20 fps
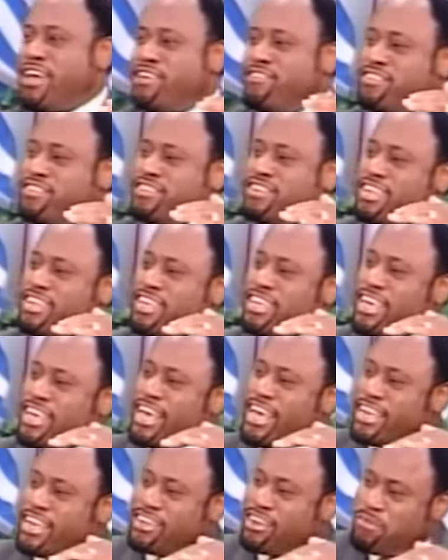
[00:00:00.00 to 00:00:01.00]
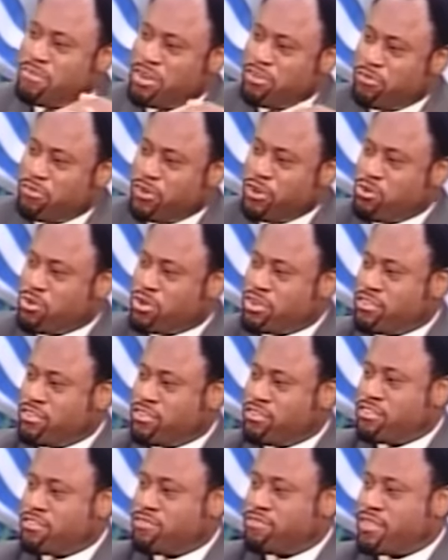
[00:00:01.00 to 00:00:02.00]
his kingdom
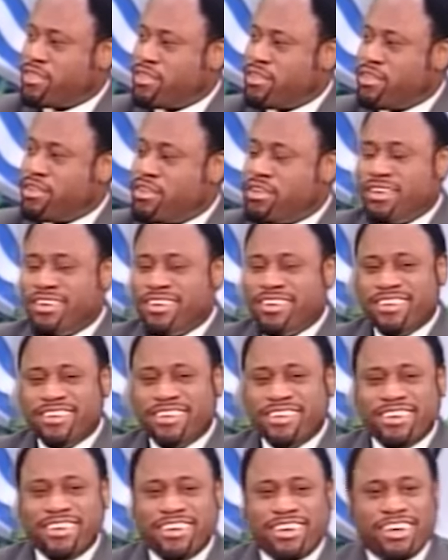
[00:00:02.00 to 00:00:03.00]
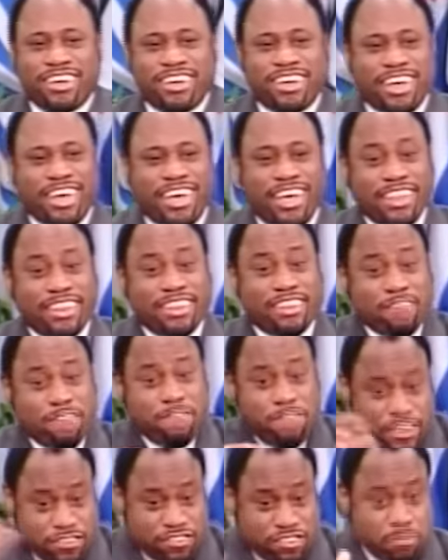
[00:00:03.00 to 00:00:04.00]
influence in the
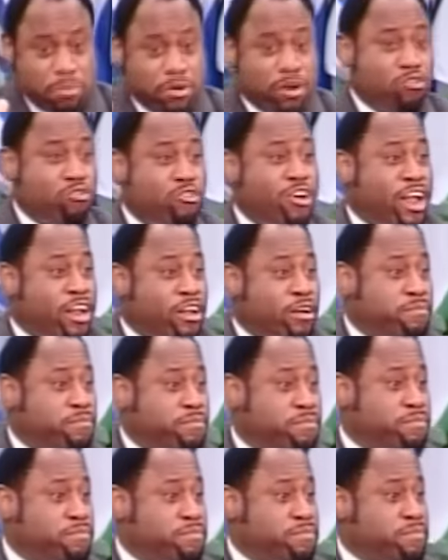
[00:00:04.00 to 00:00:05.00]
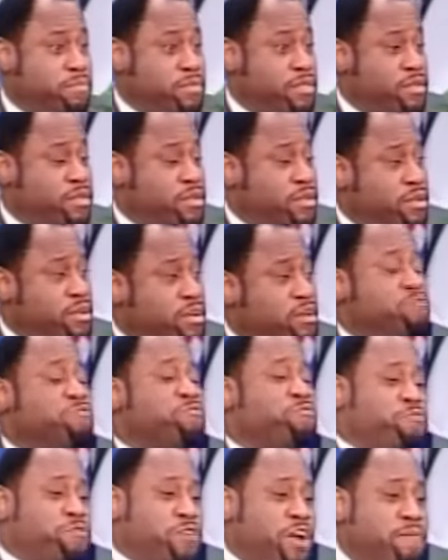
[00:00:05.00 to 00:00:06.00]
visible realm
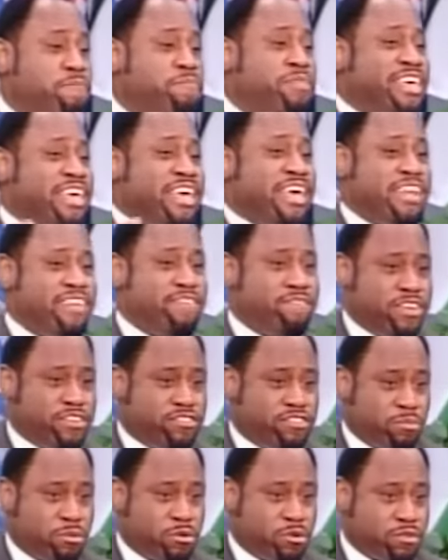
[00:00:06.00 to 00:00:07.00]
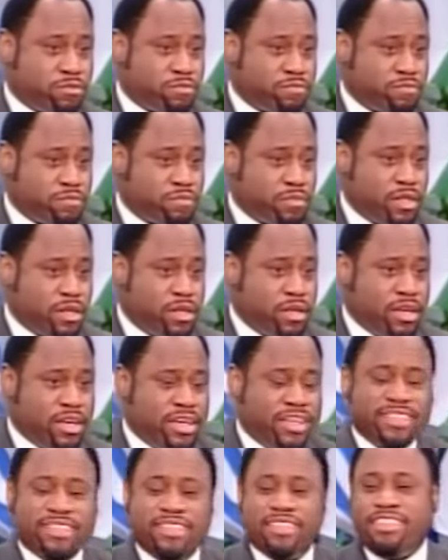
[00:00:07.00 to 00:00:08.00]
from the invisible.
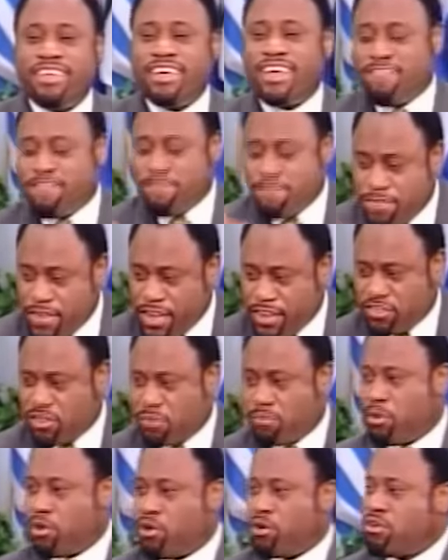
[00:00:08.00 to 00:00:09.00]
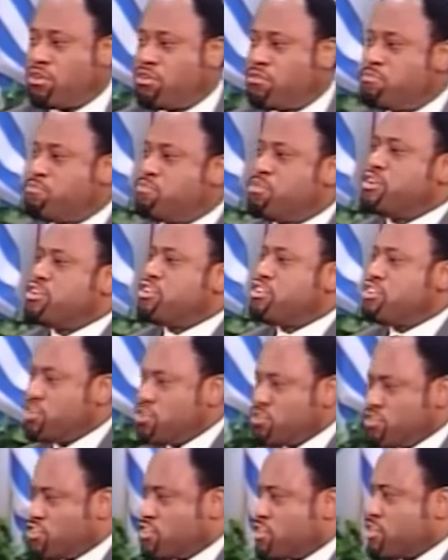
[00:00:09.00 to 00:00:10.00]
The invisible
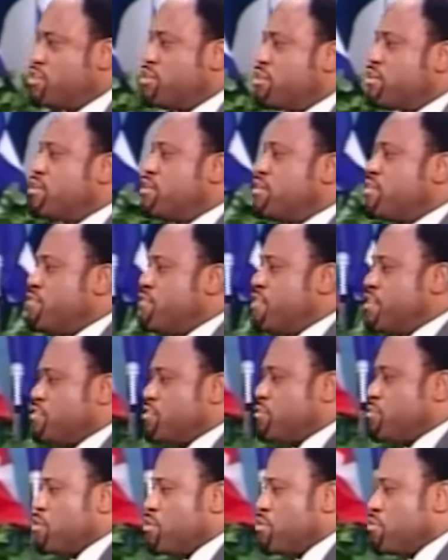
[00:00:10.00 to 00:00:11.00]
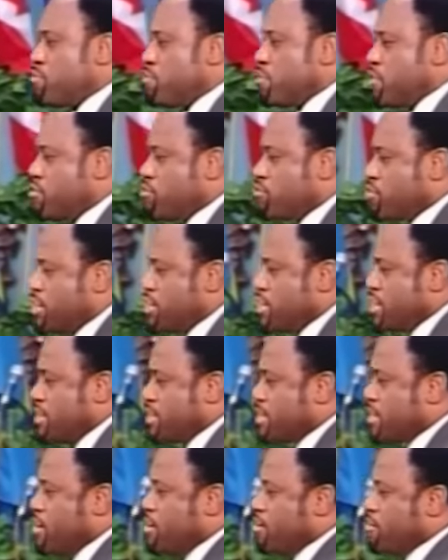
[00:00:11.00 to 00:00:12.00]
produced the visible. Please write
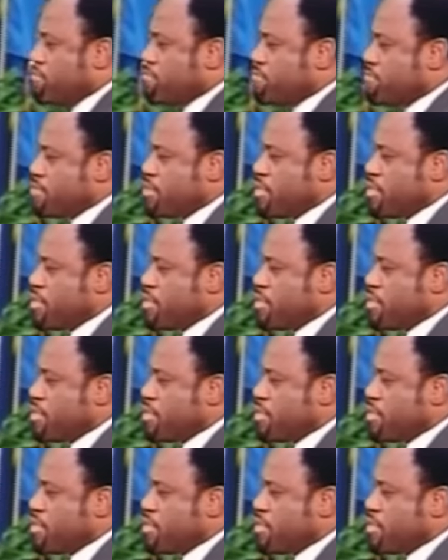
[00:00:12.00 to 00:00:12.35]
that down.